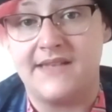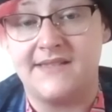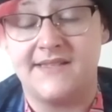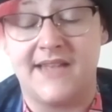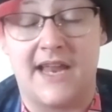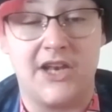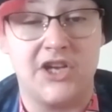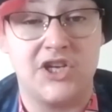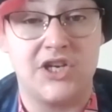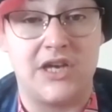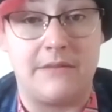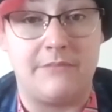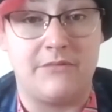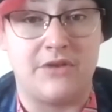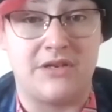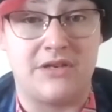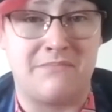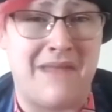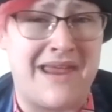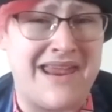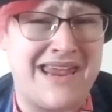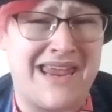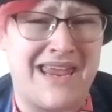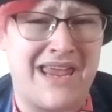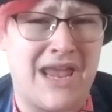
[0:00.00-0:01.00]
essentially just
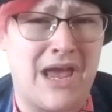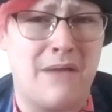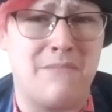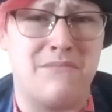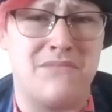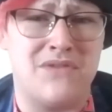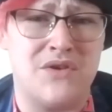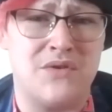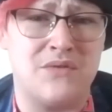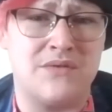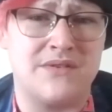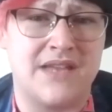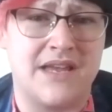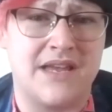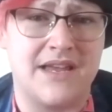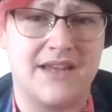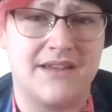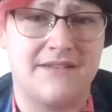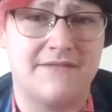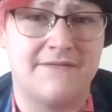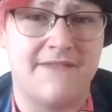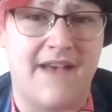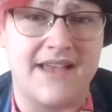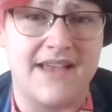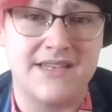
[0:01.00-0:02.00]
making it a music
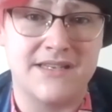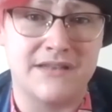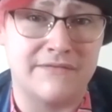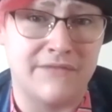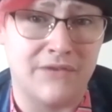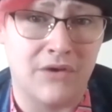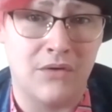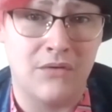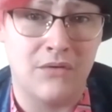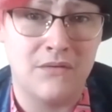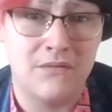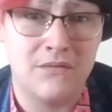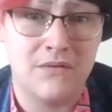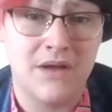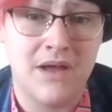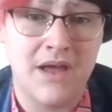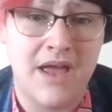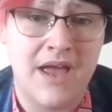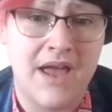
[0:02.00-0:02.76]
festival,